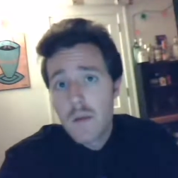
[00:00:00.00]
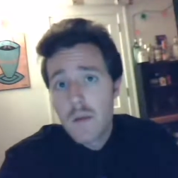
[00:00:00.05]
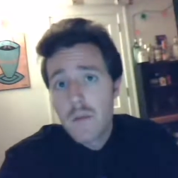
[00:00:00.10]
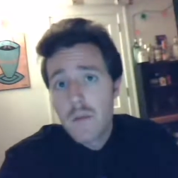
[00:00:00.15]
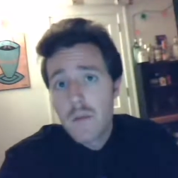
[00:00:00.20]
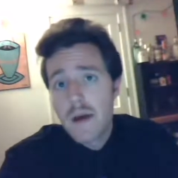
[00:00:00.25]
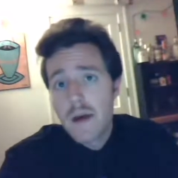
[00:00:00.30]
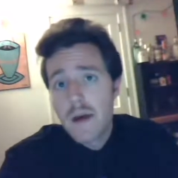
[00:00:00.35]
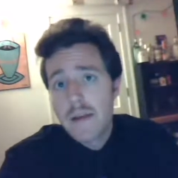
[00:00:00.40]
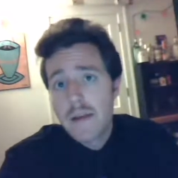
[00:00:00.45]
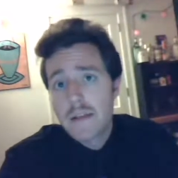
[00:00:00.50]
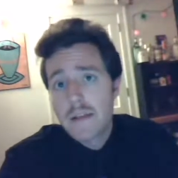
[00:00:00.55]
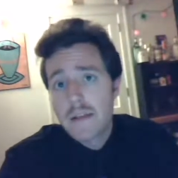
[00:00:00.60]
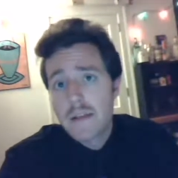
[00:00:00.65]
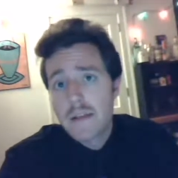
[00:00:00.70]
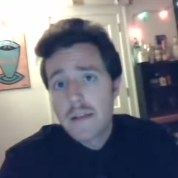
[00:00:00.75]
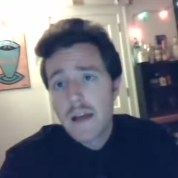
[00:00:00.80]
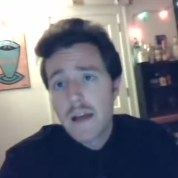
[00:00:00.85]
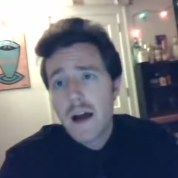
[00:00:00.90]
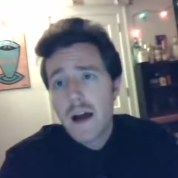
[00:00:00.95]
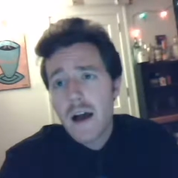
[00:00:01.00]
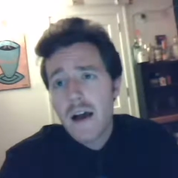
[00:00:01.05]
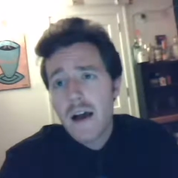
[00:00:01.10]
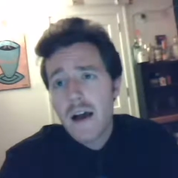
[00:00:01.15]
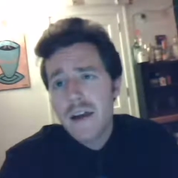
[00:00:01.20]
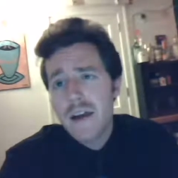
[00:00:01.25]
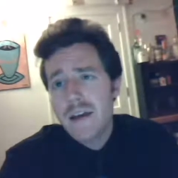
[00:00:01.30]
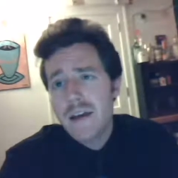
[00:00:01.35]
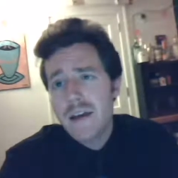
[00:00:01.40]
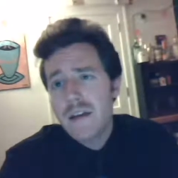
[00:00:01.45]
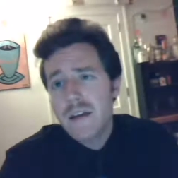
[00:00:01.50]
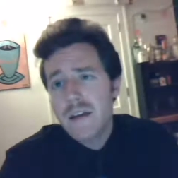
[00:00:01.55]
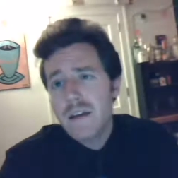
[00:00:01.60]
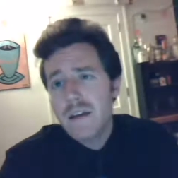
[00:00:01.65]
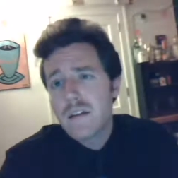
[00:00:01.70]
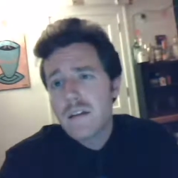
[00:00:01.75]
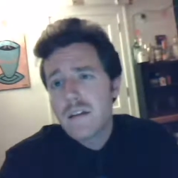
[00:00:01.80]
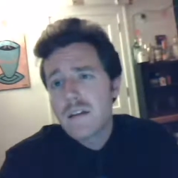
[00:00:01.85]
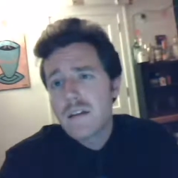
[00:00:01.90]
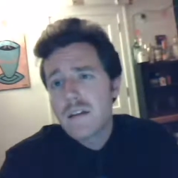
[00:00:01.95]
But I
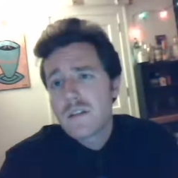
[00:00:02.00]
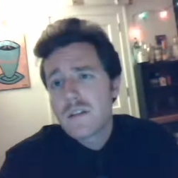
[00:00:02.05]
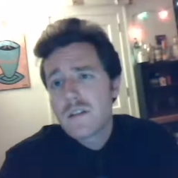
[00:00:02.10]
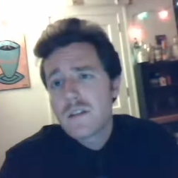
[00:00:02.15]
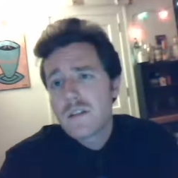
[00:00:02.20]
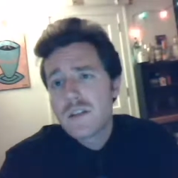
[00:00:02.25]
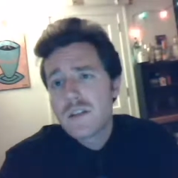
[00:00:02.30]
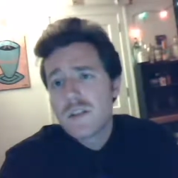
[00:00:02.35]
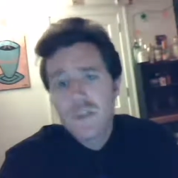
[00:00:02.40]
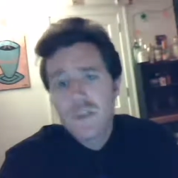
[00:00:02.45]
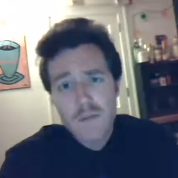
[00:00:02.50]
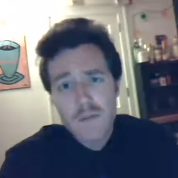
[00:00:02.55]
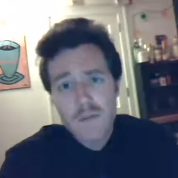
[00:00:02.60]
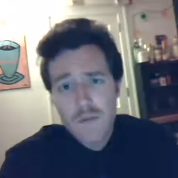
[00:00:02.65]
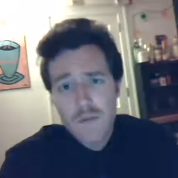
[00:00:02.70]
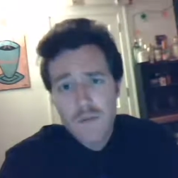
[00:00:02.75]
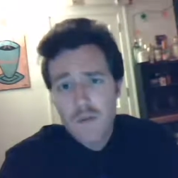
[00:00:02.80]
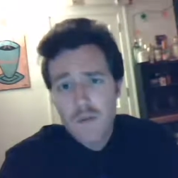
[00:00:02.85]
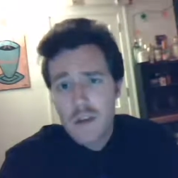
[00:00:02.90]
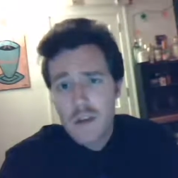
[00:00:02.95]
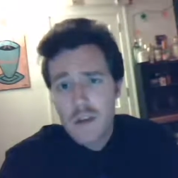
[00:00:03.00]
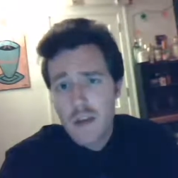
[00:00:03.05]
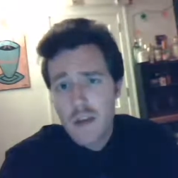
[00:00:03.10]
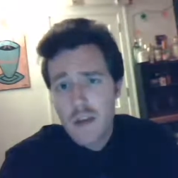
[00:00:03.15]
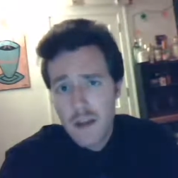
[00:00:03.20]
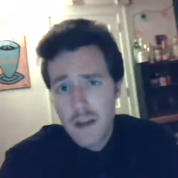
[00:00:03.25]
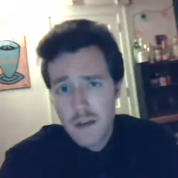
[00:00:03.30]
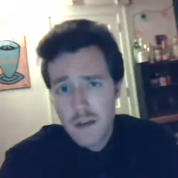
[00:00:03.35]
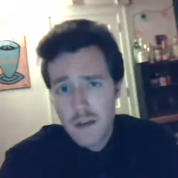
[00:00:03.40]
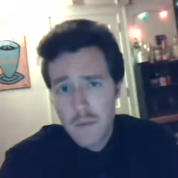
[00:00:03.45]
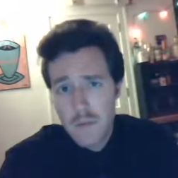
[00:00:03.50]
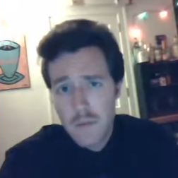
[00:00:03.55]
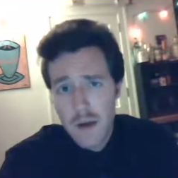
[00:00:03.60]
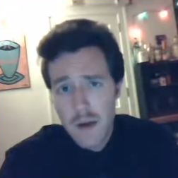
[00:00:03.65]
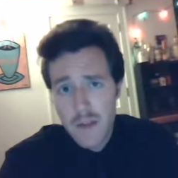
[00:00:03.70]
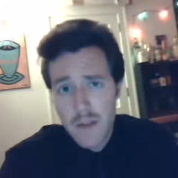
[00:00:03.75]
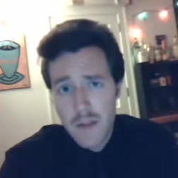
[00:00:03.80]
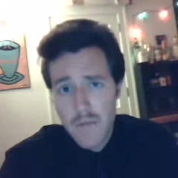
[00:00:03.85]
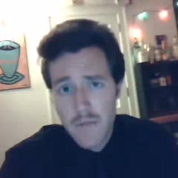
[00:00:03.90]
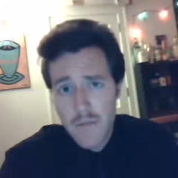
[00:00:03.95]
don't for a second
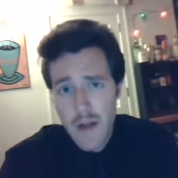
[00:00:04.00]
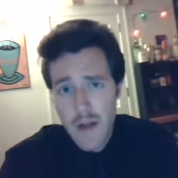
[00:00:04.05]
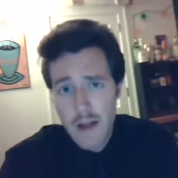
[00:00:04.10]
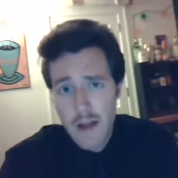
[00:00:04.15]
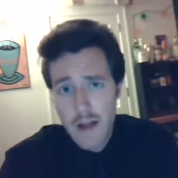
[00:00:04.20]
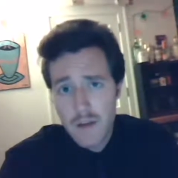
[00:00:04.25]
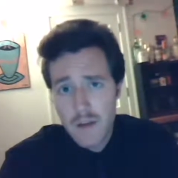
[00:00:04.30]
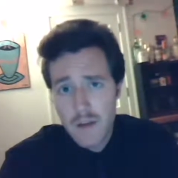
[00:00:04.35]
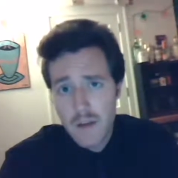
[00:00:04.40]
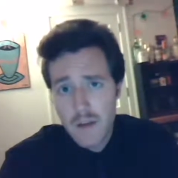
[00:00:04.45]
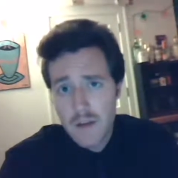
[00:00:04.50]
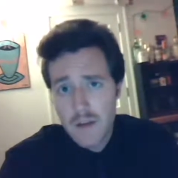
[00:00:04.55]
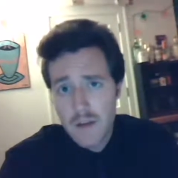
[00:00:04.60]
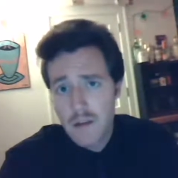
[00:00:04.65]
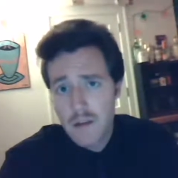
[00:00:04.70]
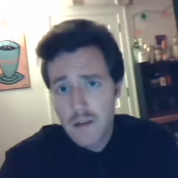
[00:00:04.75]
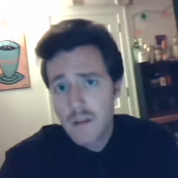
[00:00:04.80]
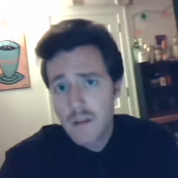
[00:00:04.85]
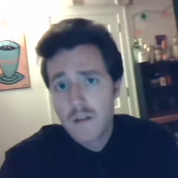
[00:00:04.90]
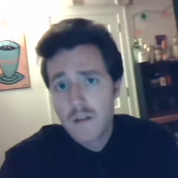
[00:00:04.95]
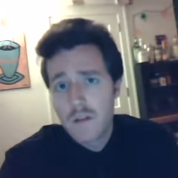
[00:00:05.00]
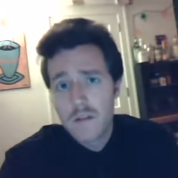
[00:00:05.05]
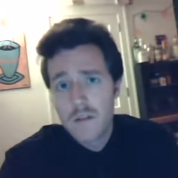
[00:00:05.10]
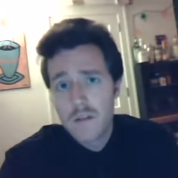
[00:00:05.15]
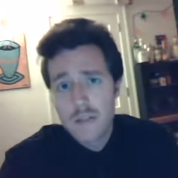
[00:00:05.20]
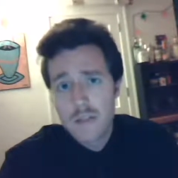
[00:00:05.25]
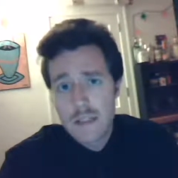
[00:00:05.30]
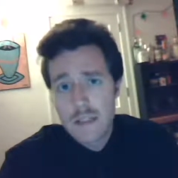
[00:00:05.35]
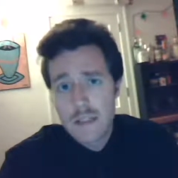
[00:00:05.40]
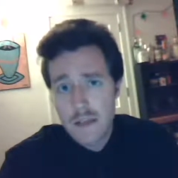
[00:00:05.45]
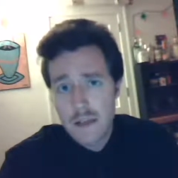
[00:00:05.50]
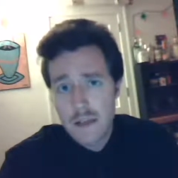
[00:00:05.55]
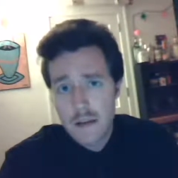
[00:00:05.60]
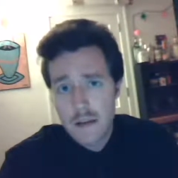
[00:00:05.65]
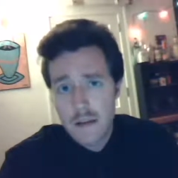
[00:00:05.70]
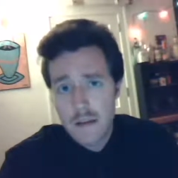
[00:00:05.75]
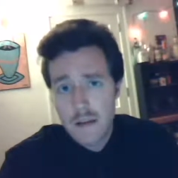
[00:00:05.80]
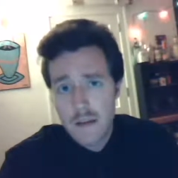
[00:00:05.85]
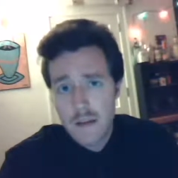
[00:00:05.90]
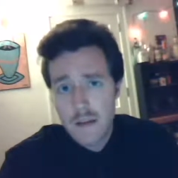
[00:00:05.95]
buy the fact that it is the golden
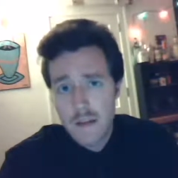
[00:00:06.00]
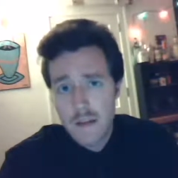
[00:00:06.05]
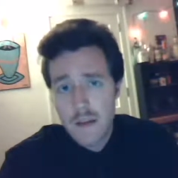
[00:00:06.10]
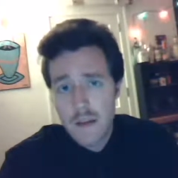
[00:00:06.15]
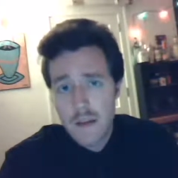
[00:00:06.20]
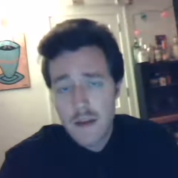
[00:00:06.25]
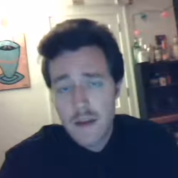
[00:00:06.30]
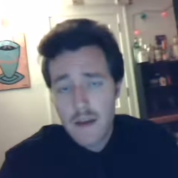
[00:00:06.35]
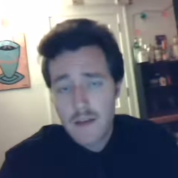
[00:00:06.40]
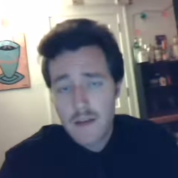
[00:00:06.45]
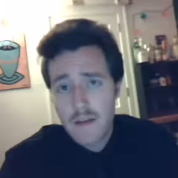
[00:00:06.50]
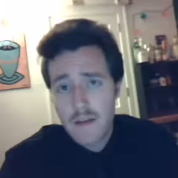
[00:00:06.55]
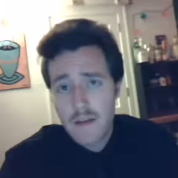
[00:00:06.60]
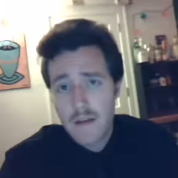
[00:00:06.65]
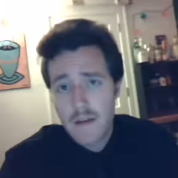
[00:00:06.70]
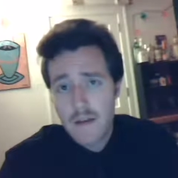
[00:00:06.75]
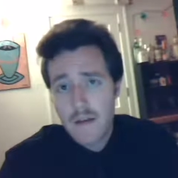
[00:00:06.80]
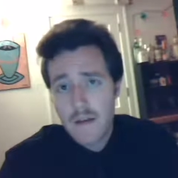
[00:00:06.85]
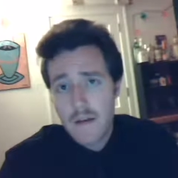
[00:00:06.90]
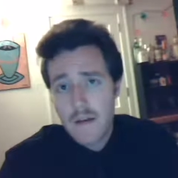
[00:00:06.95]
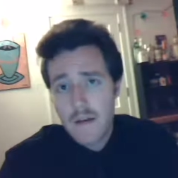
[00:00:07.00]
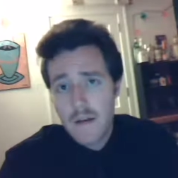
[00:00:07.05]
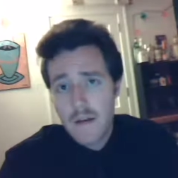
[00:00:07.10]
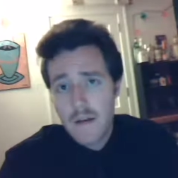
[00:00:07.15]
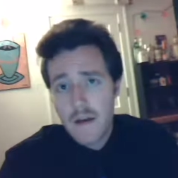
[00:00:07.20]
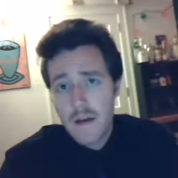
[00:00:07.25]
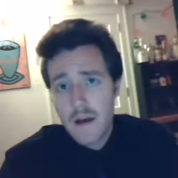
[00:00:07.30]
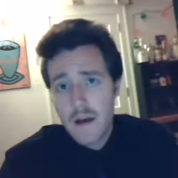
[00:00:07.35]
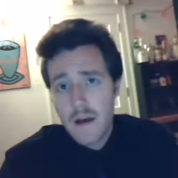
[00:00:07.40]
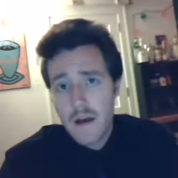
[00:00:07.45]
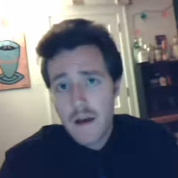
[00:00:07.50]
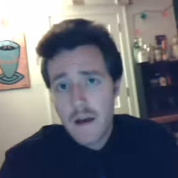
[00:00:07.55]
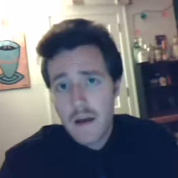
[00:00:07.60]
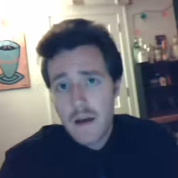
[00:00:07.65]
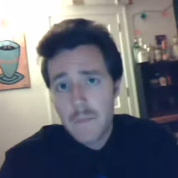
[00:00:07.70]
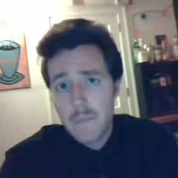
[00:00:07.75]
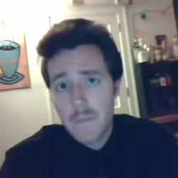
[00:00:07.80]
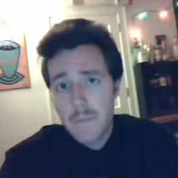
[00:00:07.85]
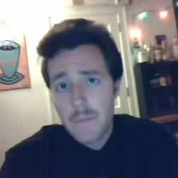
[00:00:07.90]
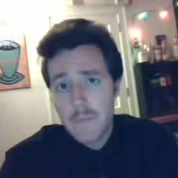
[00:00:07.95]
ticket that
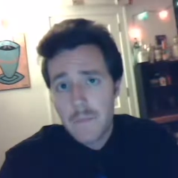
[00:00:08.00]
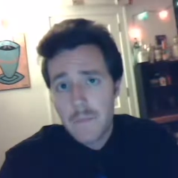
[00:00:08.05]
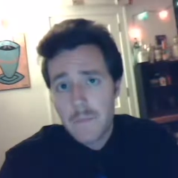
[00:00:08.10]
um,